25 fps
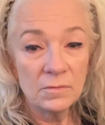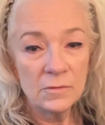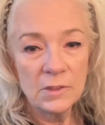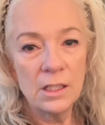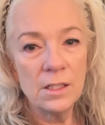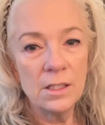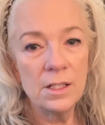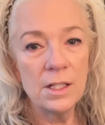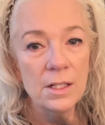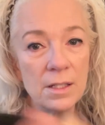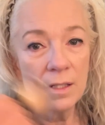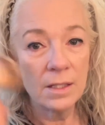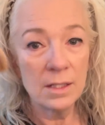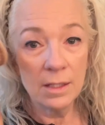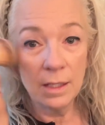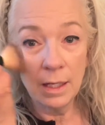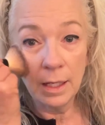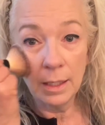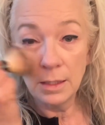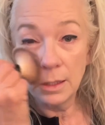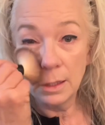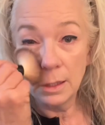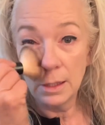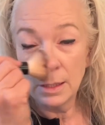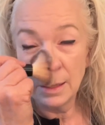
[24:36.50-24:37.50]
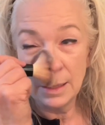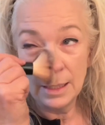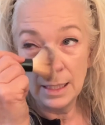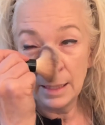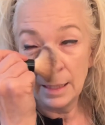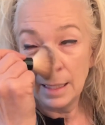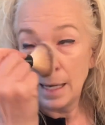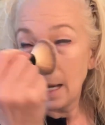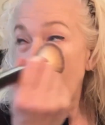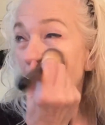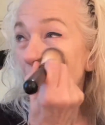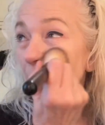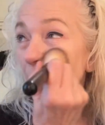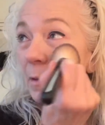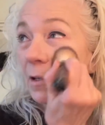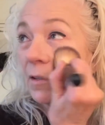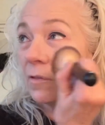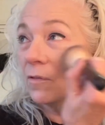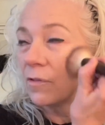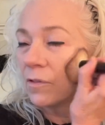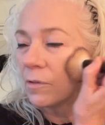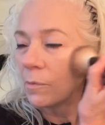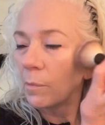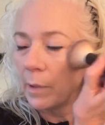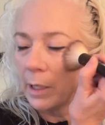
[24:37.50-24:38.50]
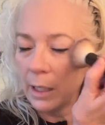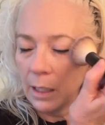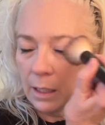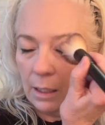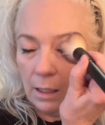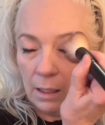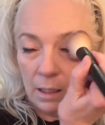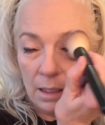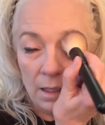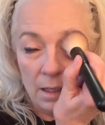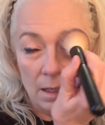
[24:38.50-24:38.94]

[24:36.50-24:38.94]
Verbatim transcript: It just, it just didn't happen for me.